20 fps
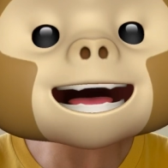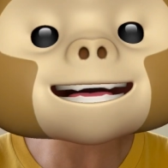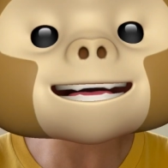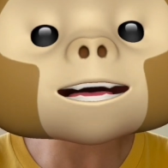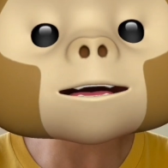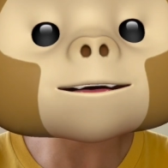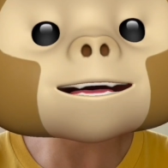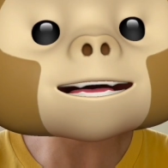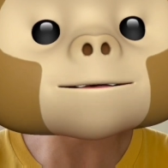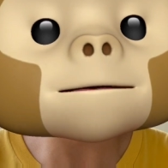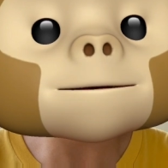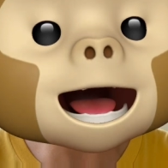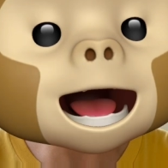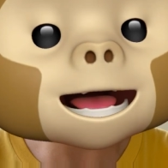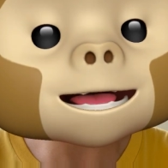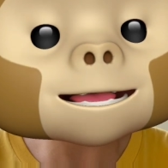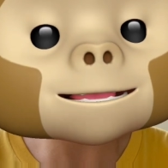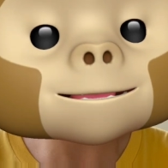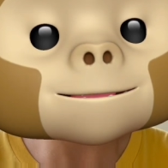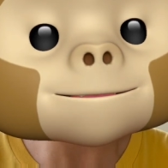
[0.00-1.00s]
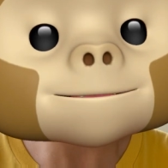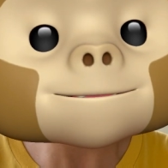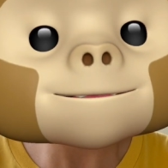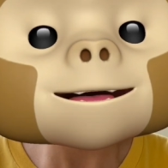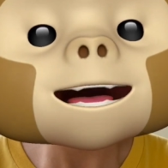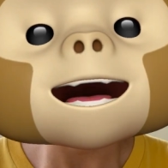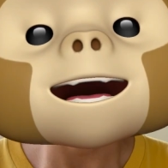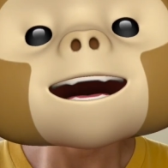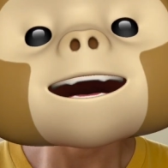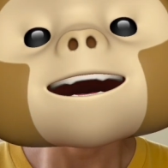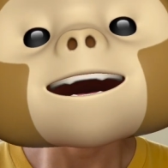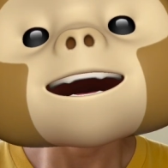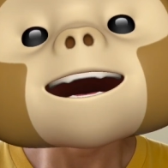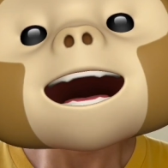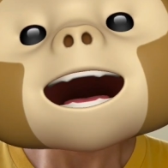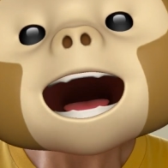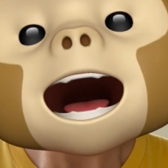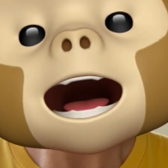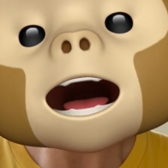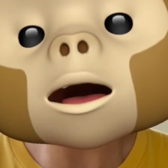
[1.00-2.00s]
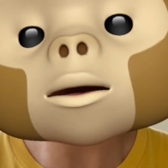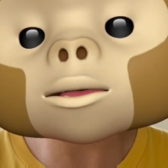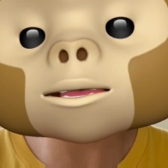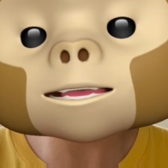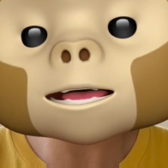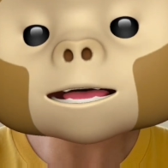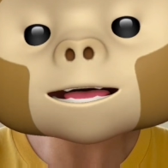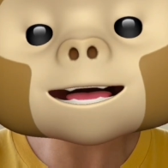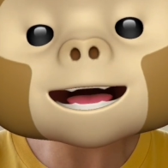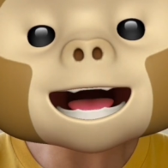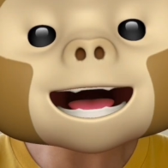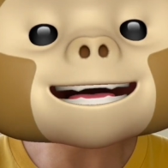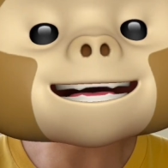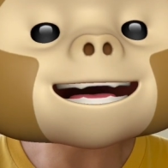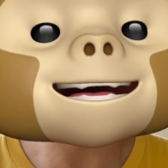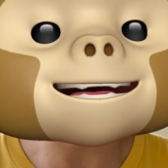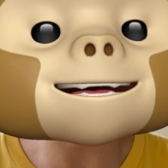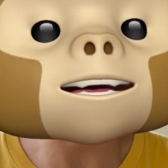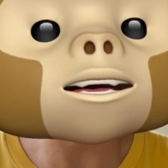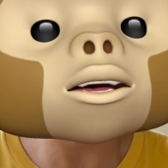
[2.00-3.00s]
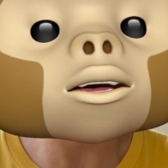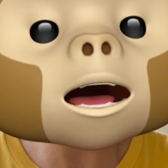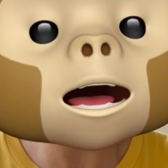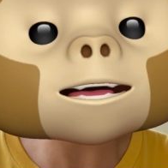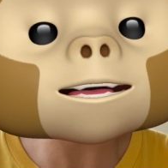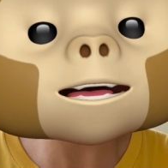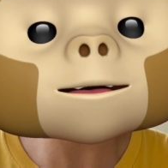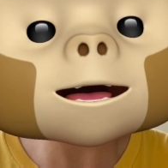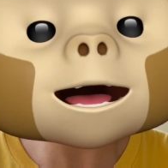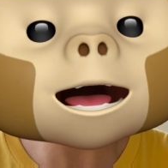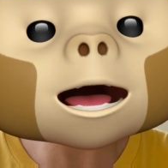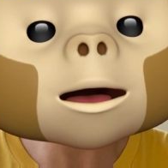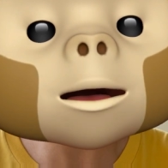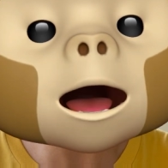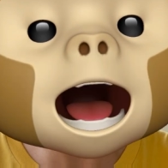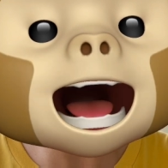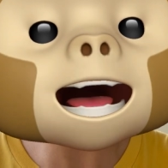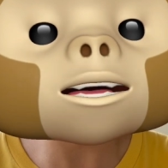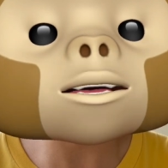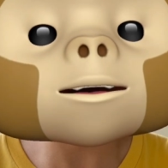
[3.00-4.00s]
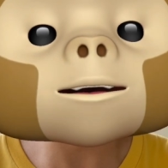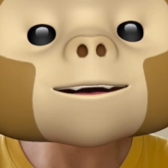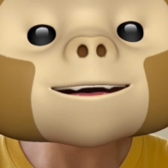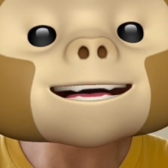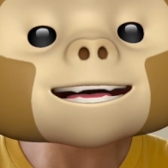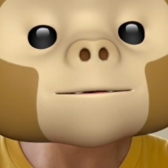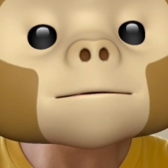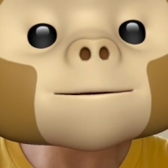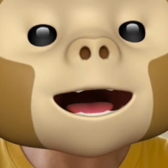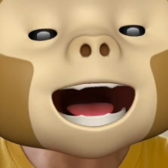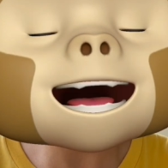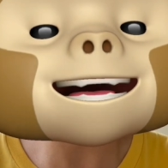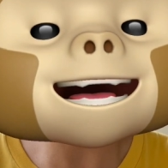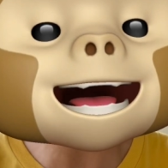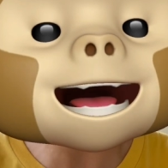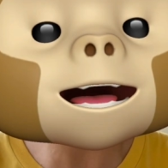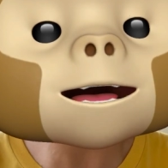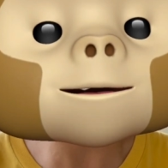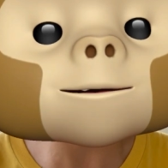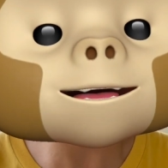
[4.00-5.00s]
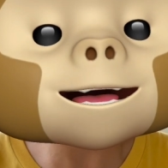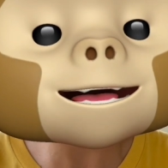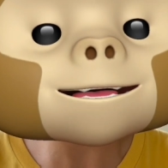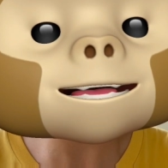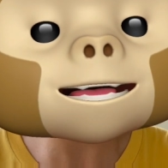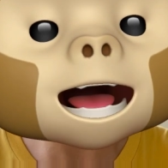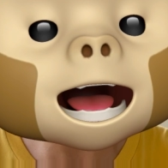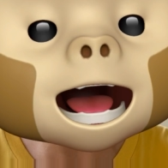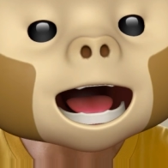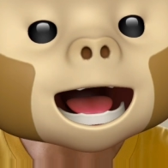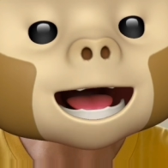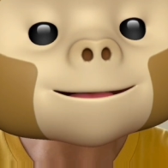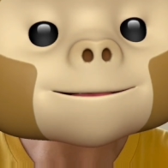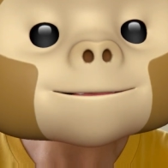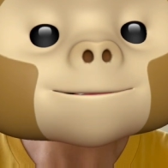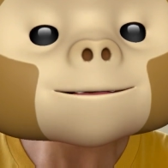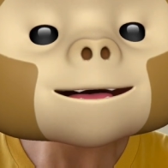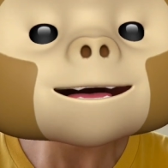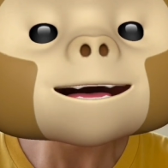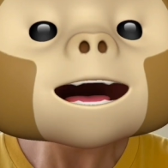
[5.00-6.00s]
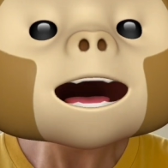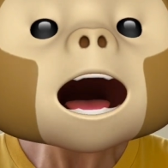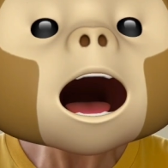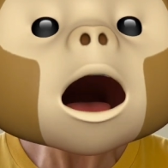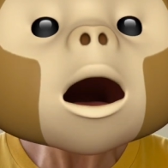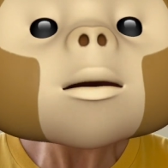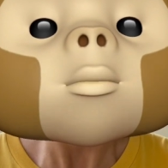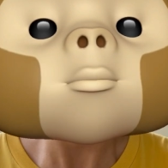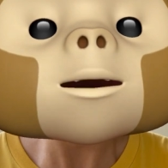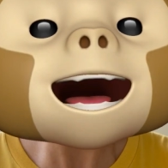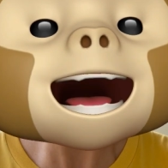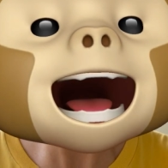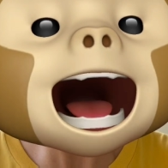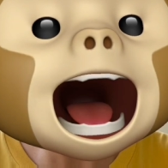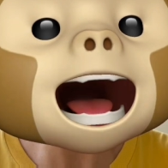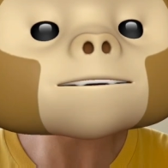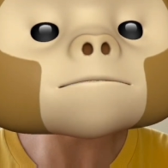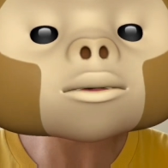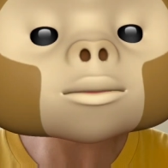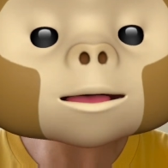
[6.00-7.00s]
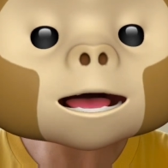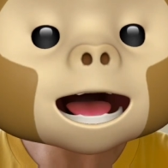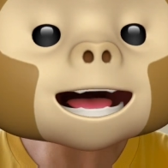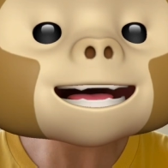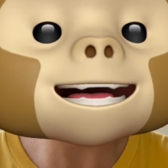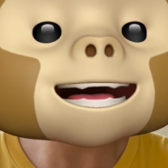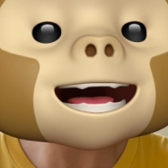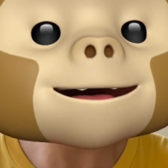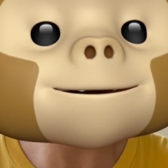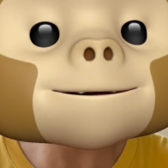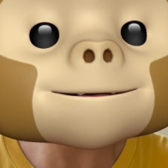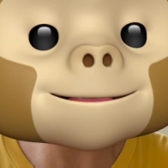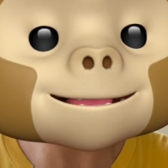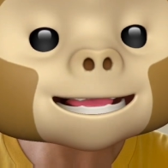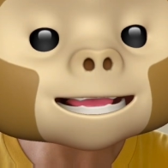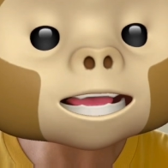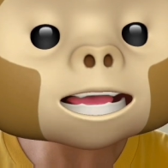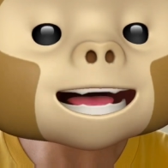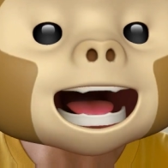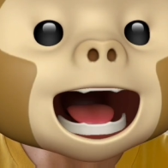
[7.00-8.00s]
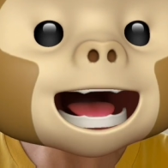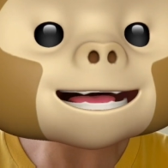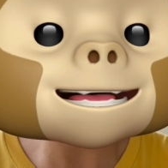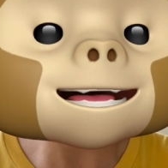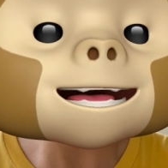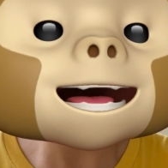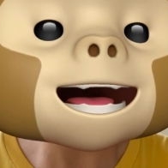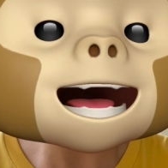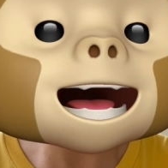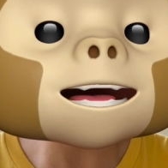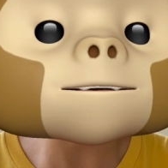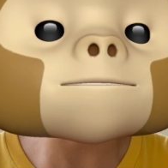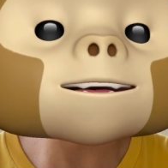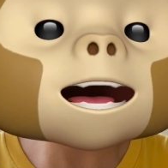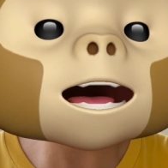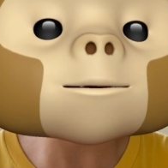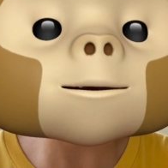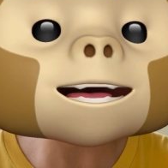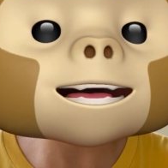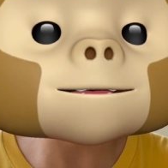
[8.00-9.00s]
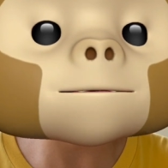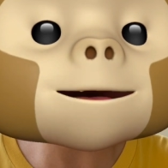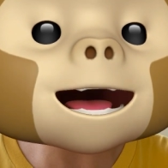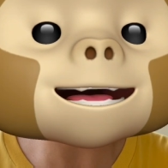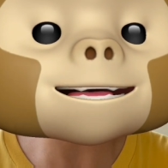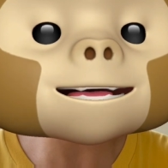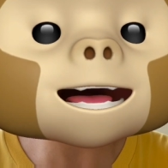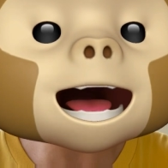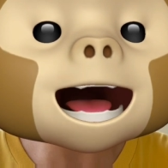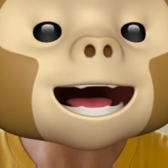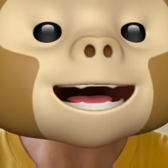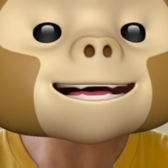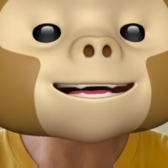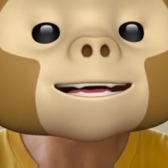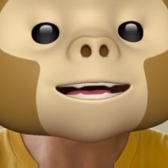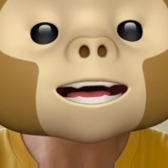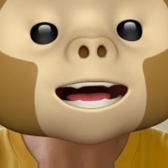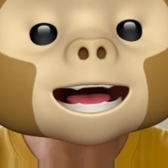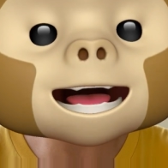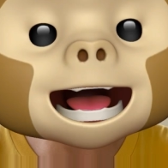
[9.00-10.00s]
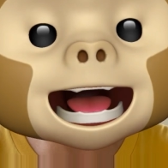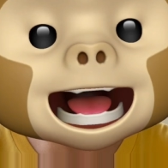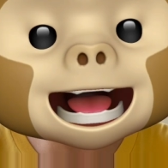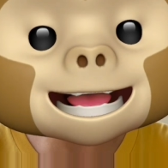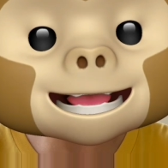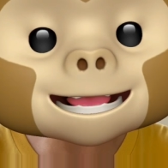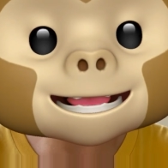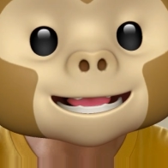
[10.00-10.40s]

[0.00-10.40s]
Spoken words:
the response? Although it is not required to respond in real time, we have to admit that if the response time is delayed